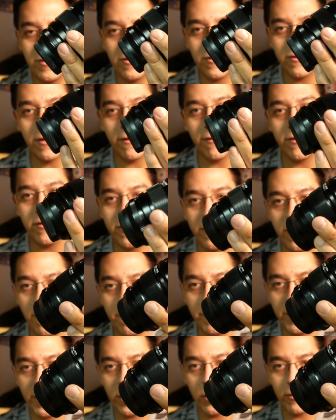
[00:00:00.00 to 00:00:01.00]
is obviously a
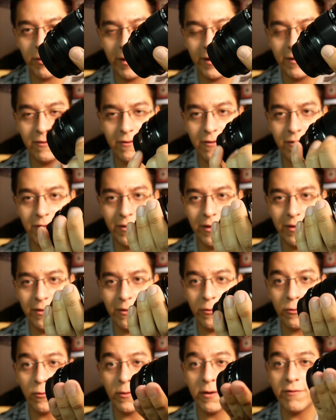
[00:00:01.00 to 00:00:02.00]
bigger lens than
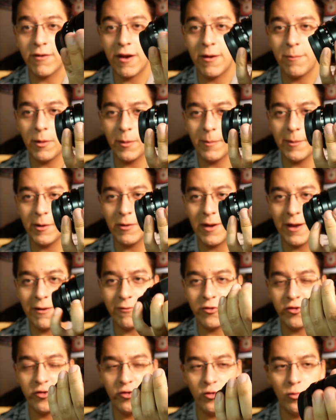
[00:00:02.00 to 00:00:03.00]
the 35mm
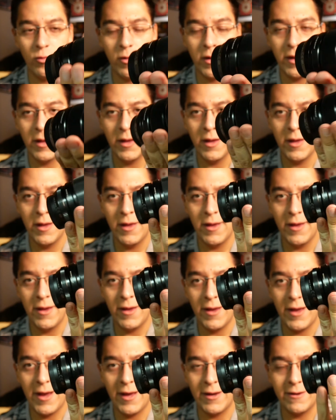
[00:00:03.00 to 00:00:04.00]
f2,
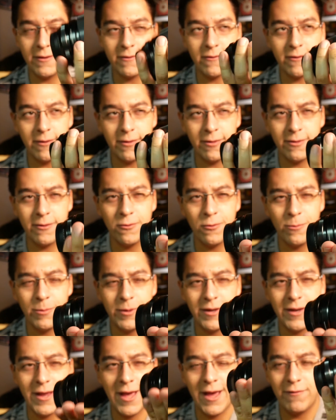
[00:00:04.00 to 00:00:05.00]
and it's a little
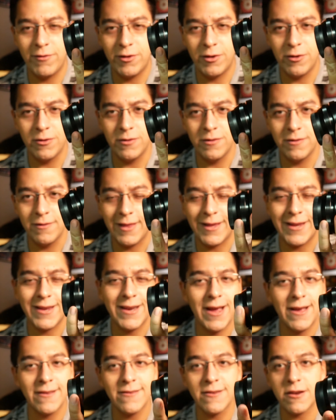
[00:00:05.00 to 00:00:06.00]
bit heavier. Like,
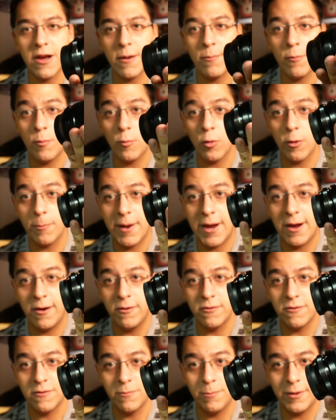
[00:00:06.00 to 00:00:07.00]
it has a couple more
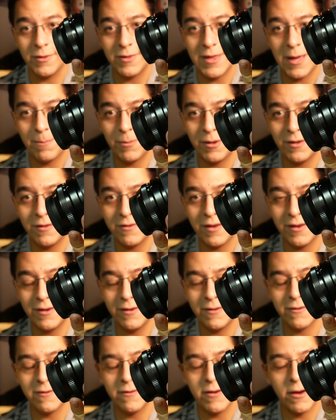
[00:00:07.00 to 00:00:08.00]
pounds, but that being said,
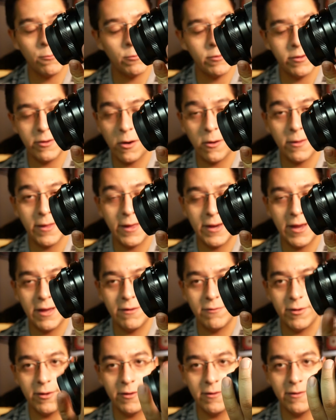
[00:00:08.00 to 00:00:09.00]
it's not really all that
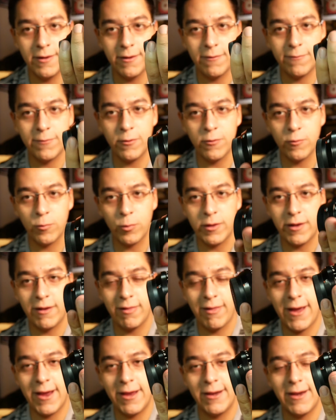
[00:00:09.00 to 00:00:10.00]
heavy. It feels really
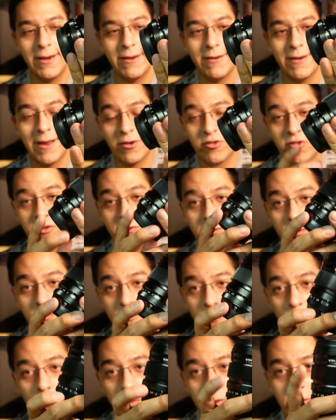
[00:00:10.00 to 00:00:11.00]
light, and it actually
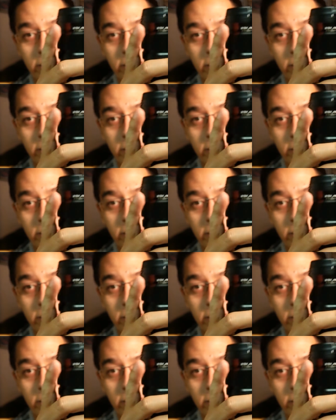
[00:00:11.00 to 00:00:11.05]
feels really